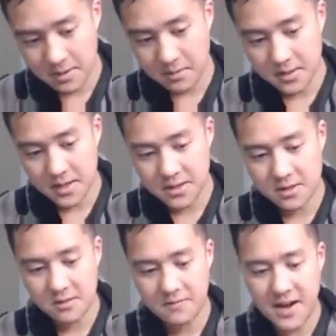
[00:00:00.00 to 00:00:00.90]
potentially
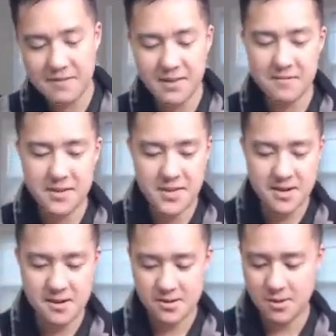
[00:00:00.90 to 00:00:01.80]
there's five left
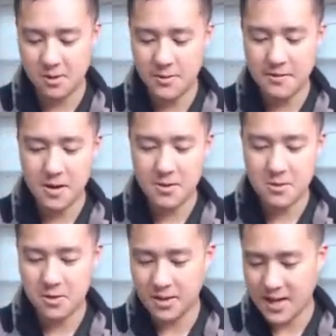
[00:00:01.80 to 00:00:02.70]
here, so we've gone
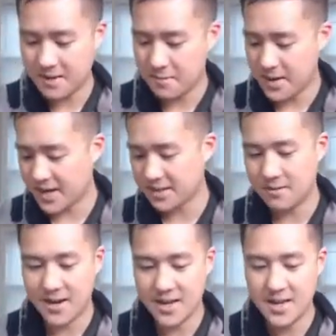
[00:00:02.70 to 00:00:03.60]
through a lot of packs
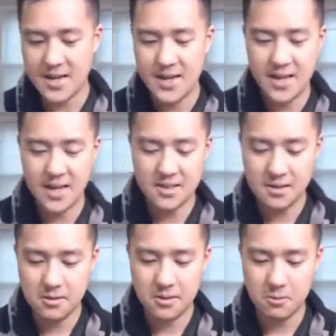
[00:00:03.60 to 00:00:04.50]
already. And
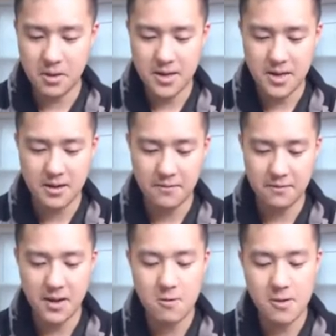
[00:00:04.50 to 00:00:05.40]
still only one hit.
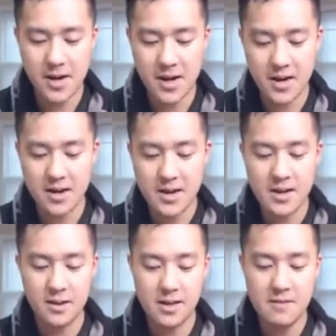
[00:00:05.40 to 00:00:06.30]
Flareon.
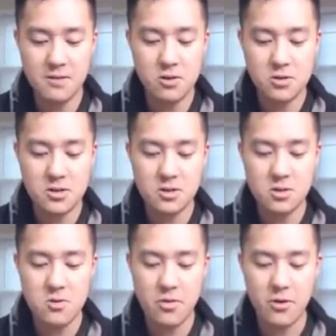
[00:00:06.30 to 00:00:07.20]
Evolutions
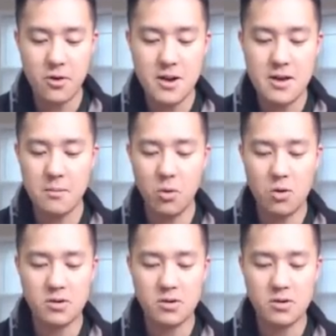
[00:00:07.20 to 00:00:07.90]
do 30 more